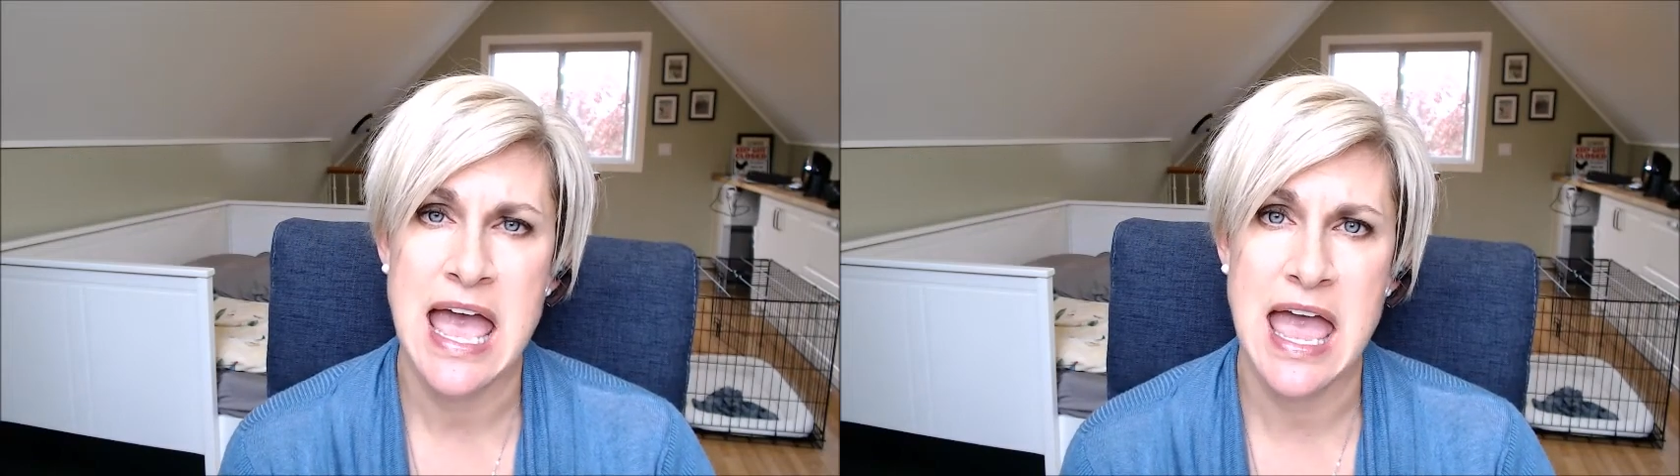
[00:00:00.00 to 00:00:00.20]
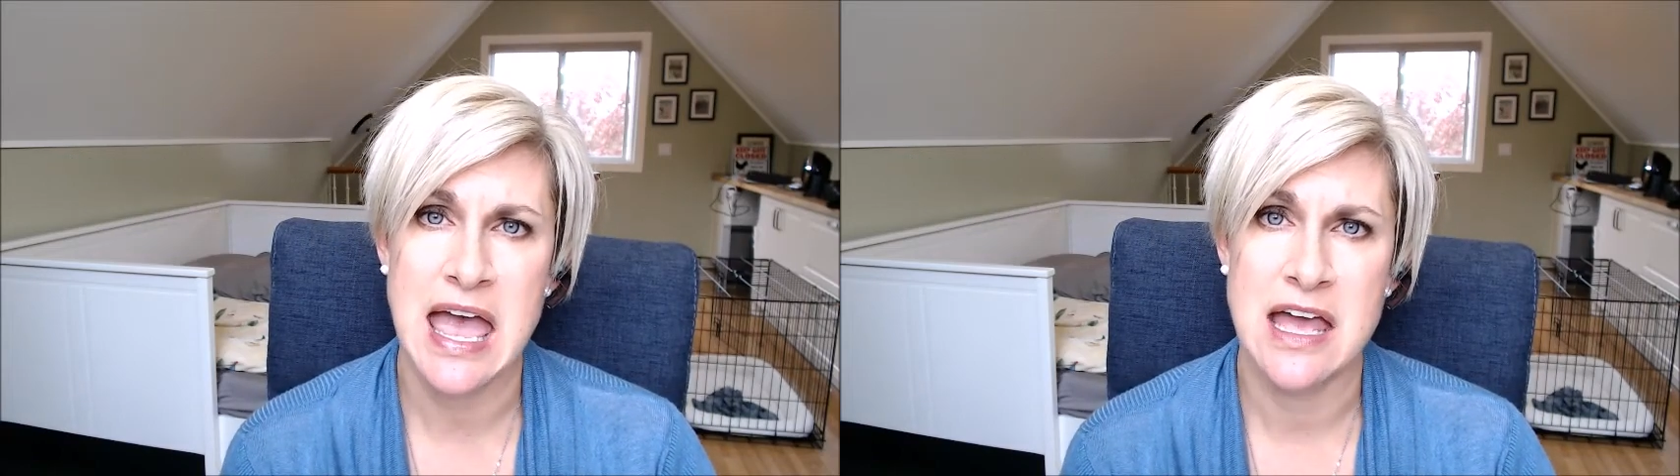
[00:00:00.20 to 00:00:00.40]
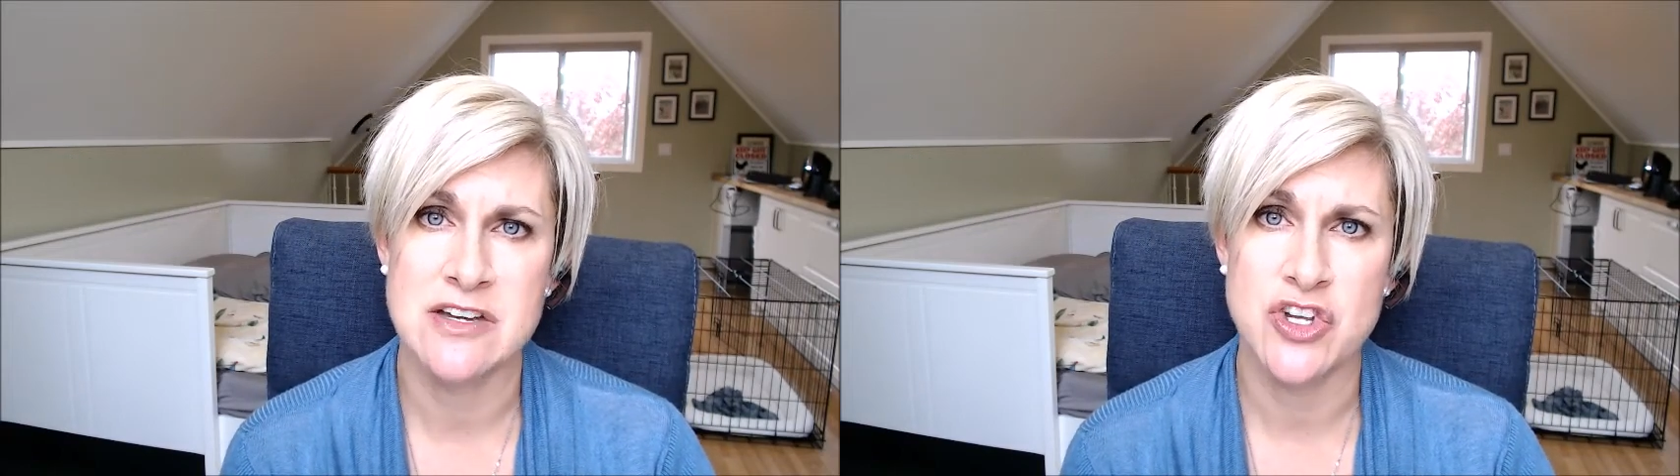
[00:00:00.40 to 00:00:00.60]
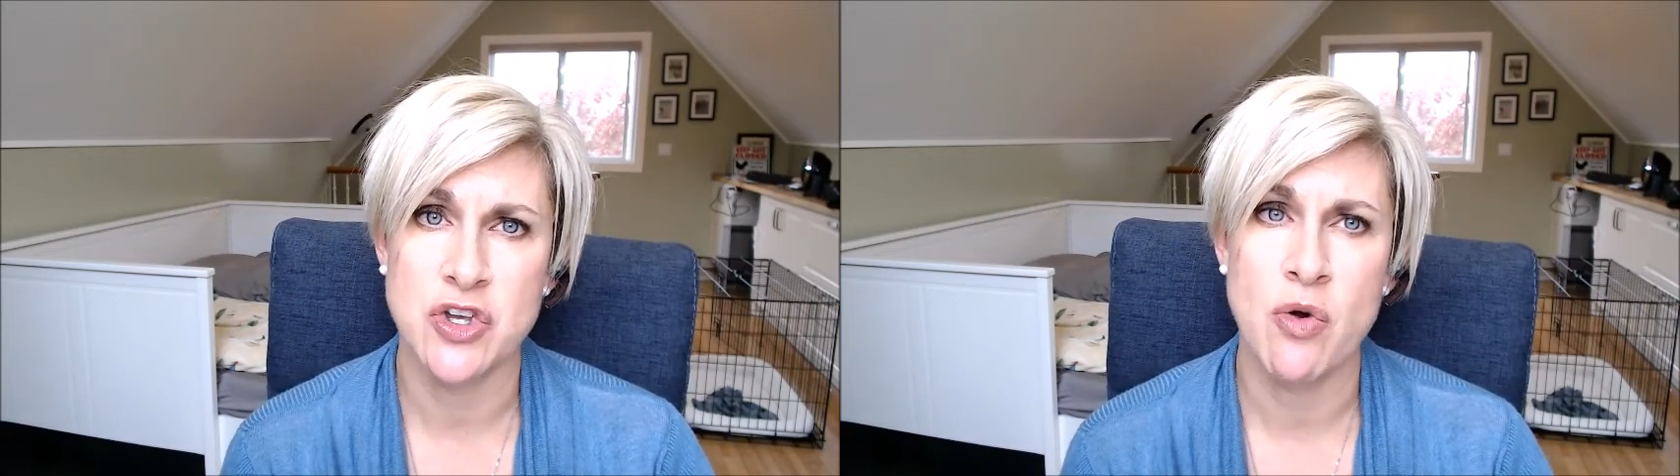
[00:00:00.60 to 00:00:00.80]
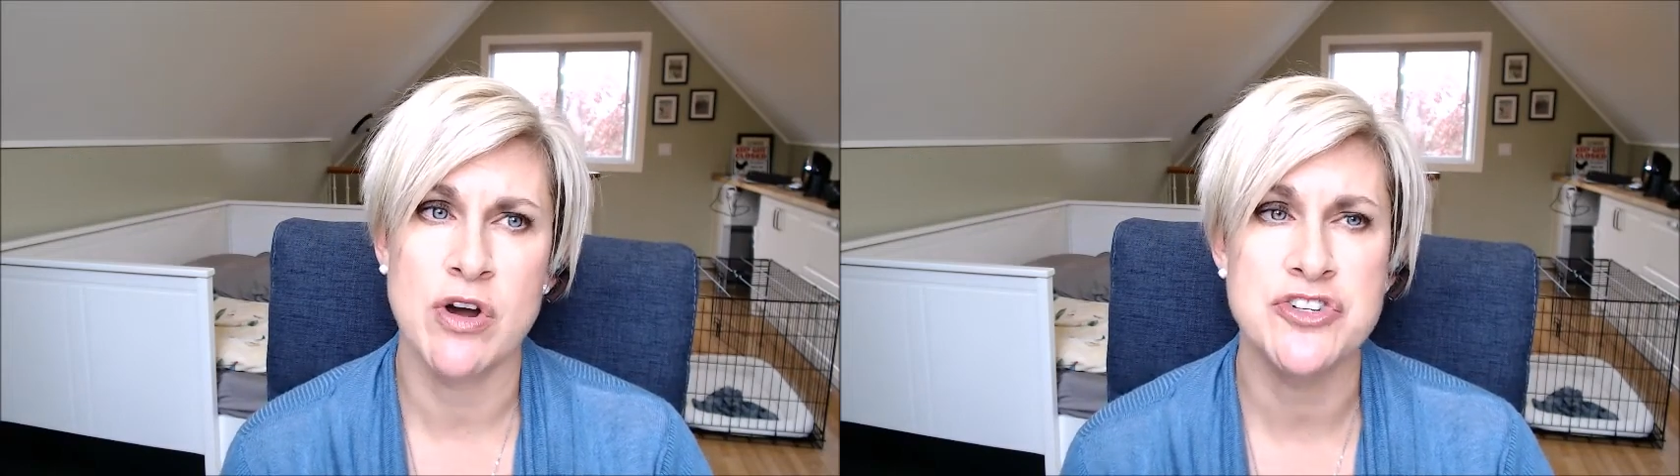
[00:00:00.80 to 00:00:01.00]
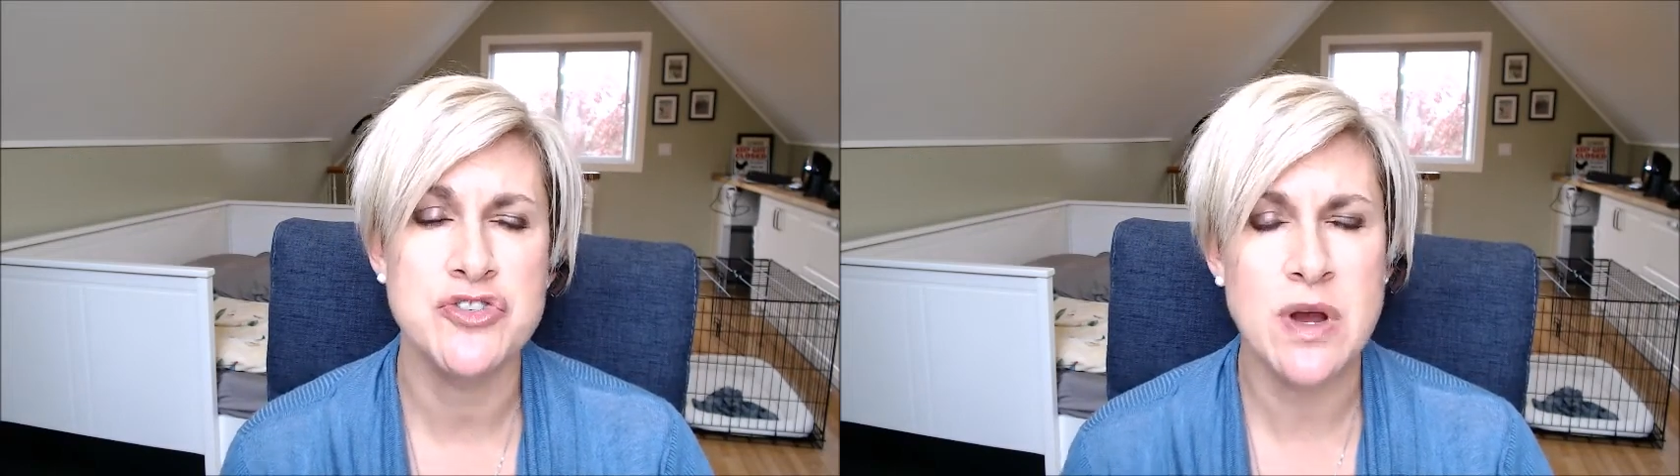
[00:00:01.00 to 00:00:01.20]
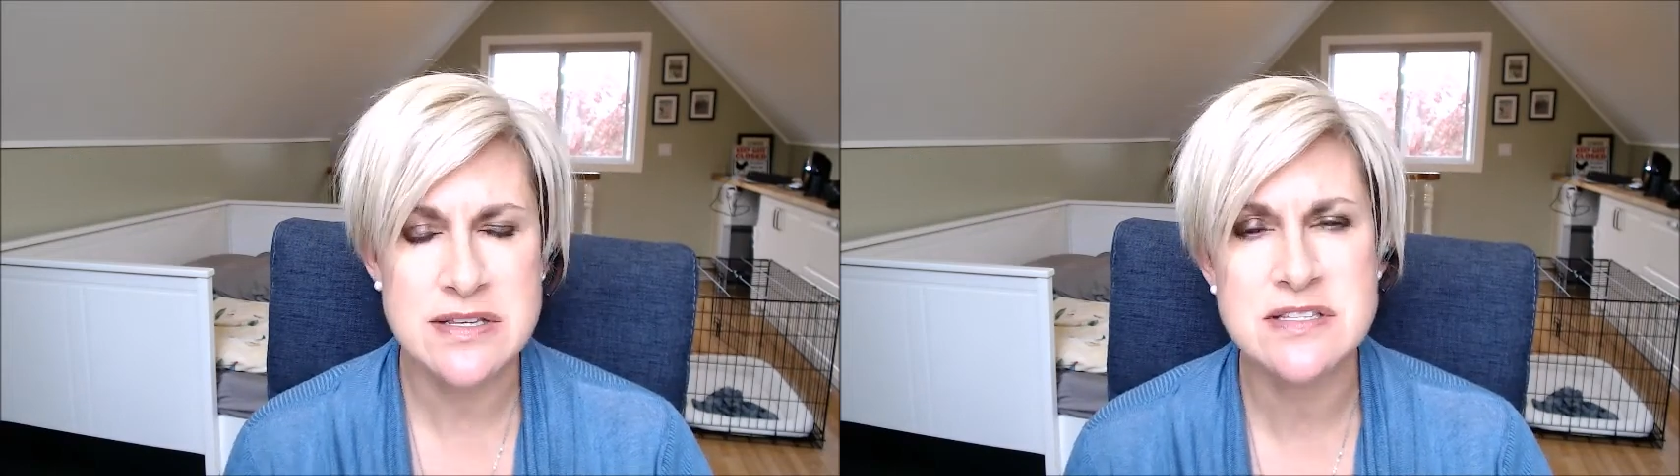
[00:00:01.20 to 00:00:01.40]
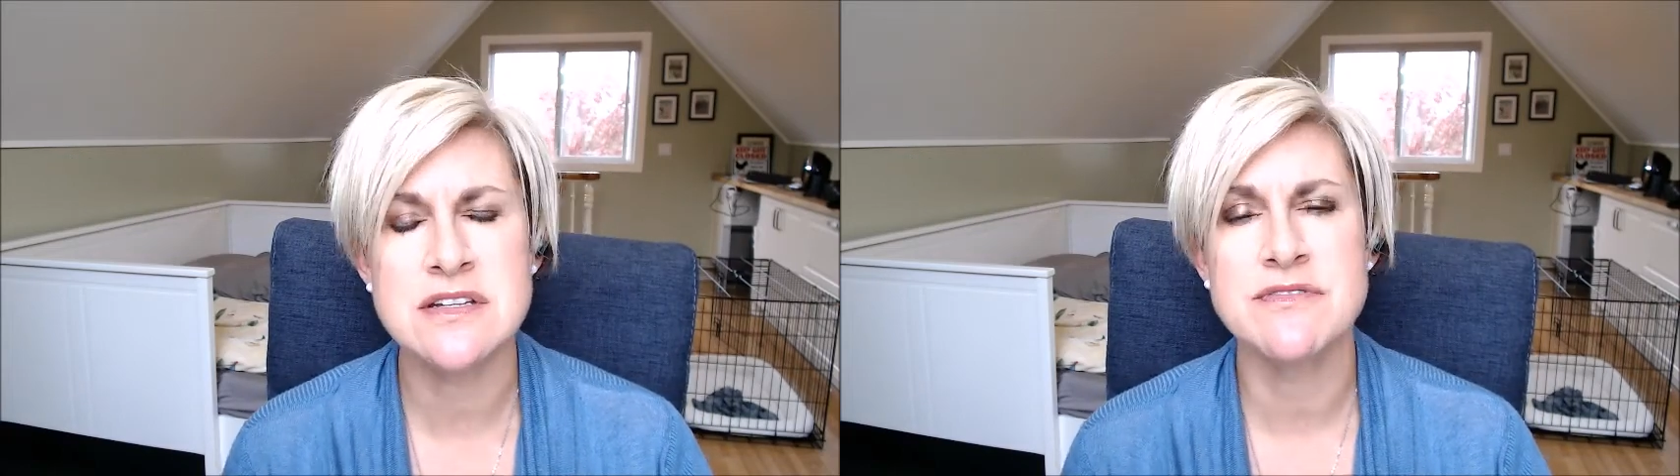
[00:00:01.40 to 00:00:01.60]
and your
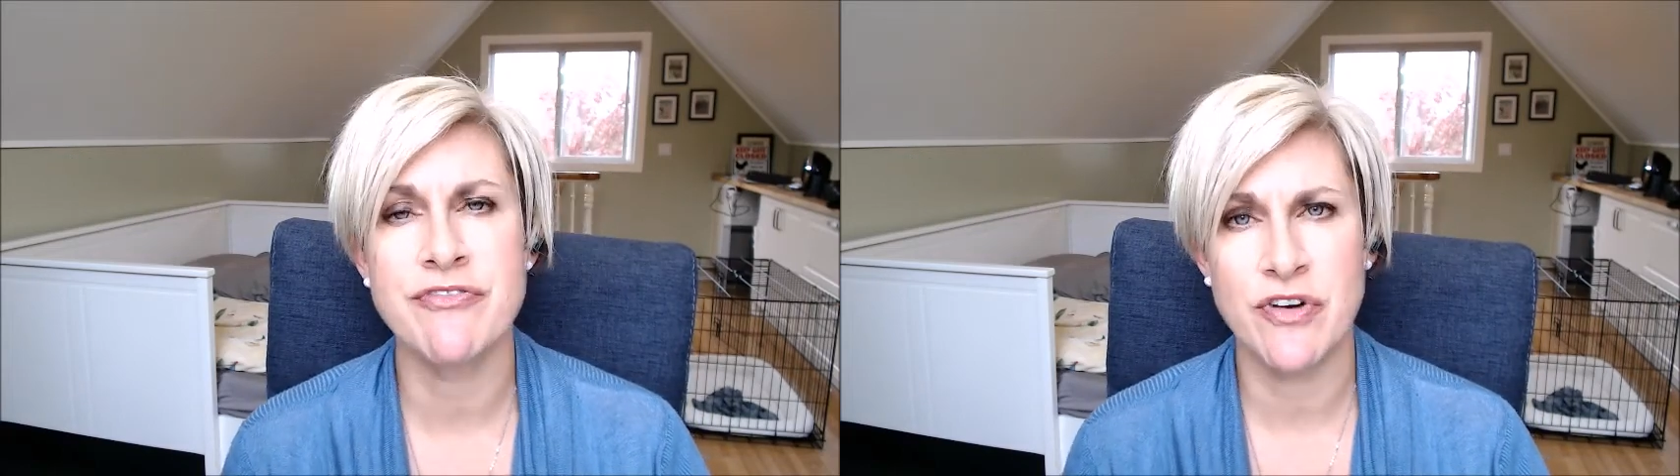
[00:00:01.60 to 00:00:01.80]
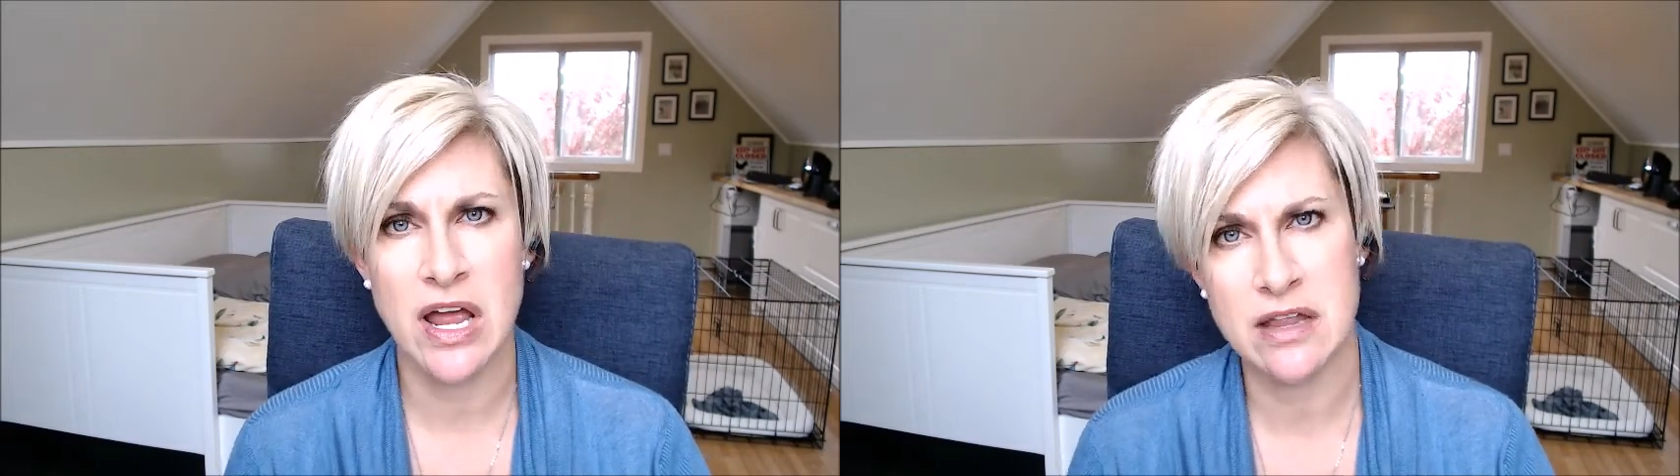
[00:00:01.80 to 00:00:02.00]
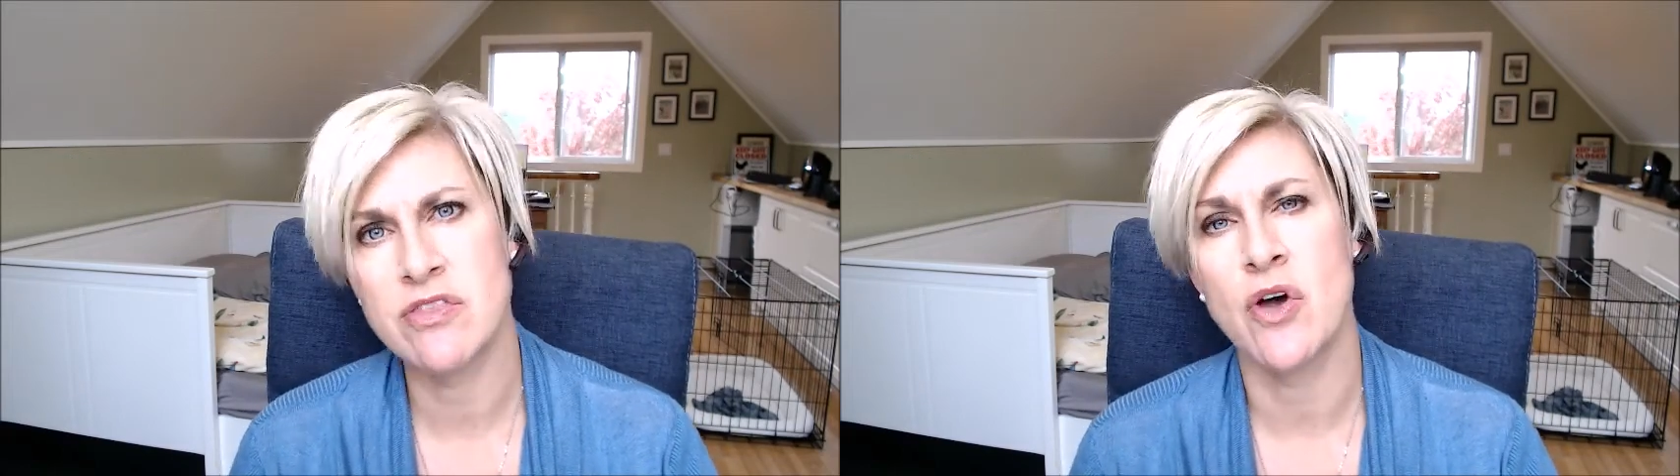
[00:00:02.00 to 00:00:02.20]
trusted friend,